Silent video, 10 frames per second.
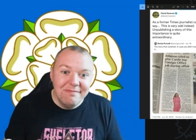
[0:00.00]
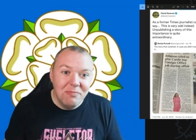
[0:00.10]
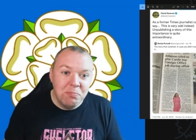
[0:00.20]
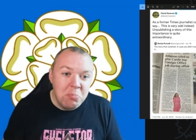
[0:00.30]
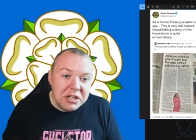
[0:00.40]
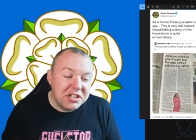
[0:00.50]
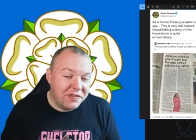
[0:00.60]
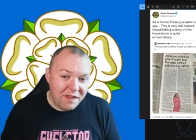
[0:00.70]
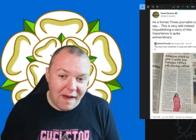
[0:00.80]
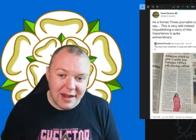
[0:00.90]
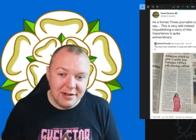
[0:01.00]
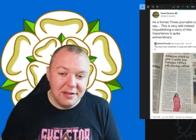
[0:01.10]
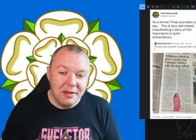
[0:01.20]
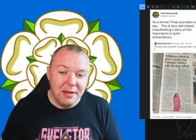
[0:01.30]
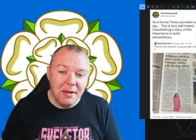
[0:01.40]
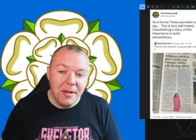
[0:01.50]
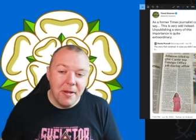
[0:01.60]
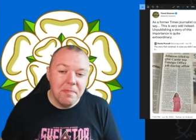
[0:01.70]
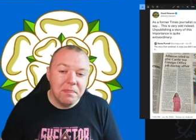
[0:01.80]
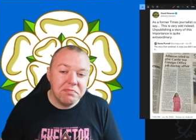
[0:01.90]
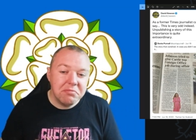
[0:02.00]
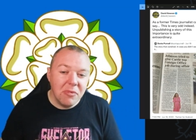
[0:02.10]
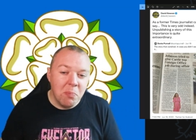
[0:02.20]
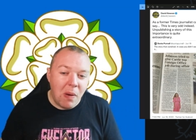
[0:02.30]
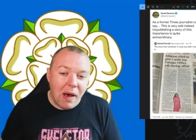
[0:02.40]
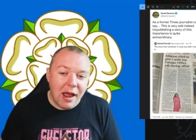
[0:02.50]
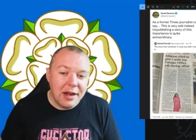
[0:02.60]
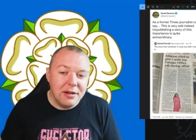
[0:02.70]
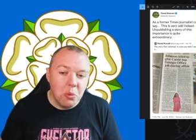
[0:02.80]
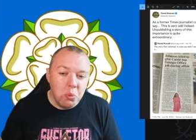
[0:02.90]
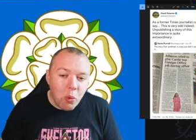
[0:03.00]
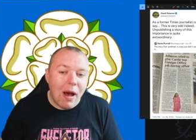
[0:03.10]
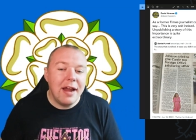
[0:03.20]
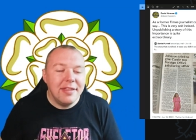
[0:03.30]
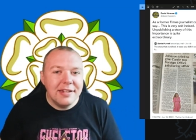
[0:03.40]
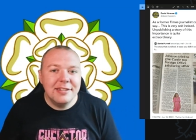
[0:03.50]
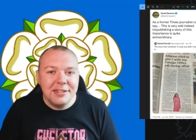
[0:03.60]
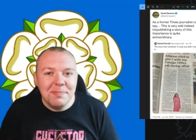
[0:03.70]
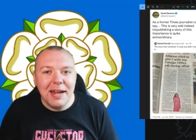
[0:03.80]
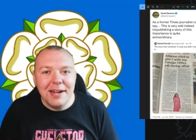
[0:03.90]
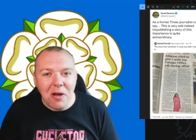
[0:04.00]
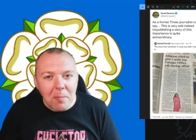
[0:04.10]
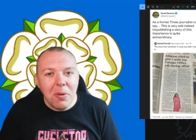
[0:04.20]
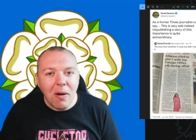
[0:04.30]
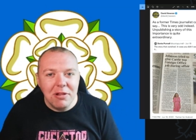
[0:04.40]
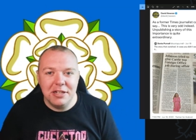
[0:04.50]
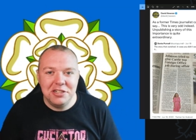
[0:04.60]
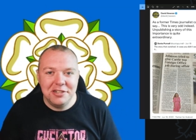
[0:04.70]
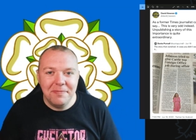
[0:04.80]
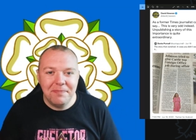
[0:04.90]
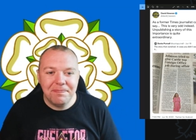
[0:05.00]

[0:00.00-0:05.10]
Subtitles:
mystified by why this has been unpublished.